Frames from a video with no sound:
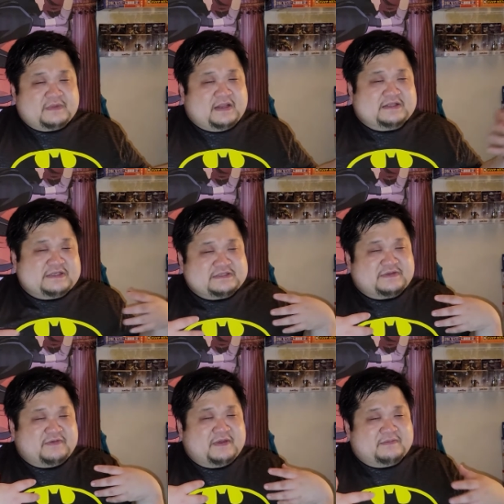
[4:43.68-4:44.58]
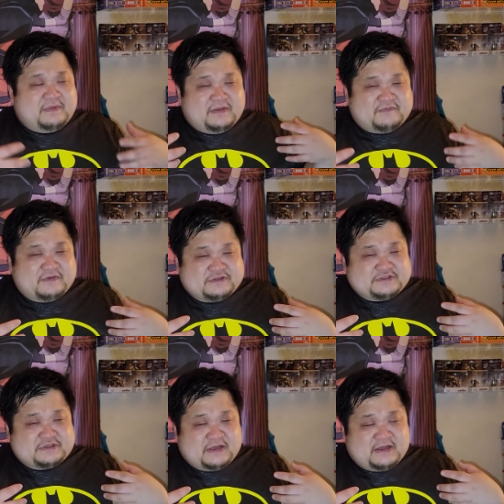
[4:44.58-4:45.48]
in the sense of him being
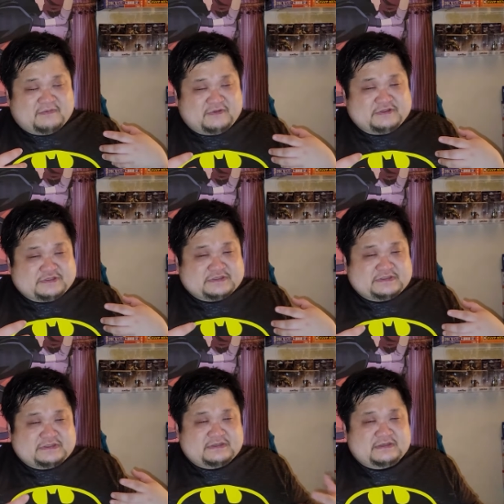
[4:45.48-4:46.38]
vicious, vengeance,